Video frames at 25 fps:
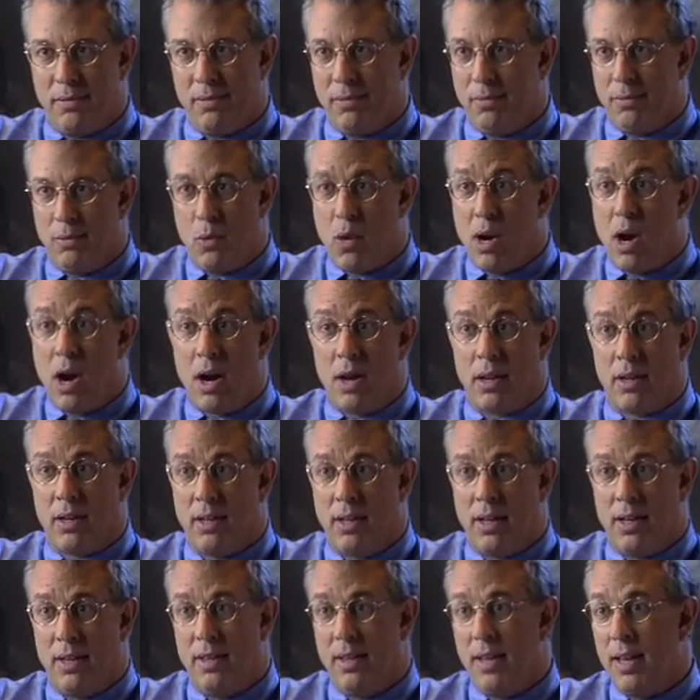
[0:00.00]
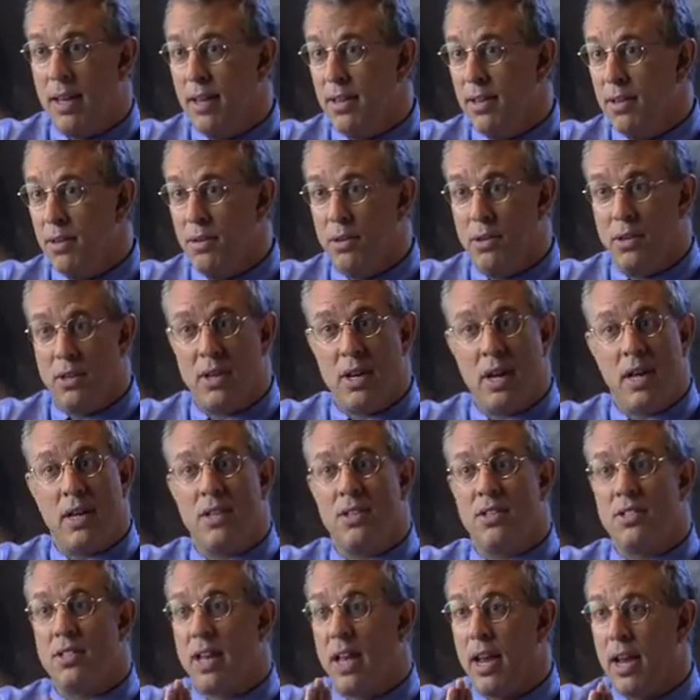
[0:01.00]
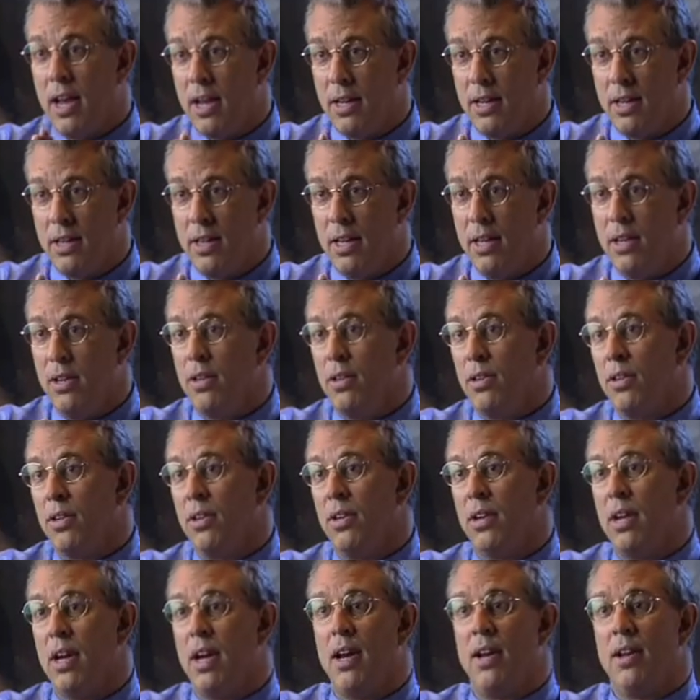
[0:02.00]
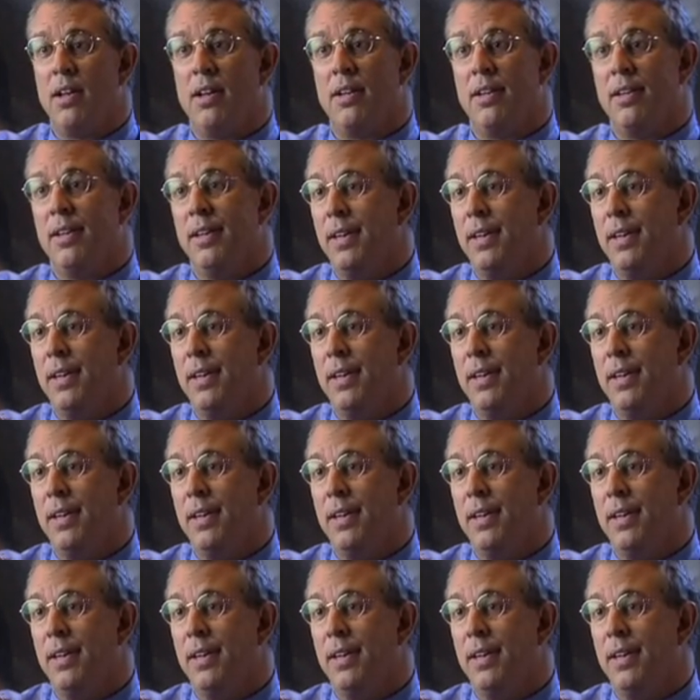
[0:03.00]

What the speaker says: walk, and then you learn how to stand, and then you learn how to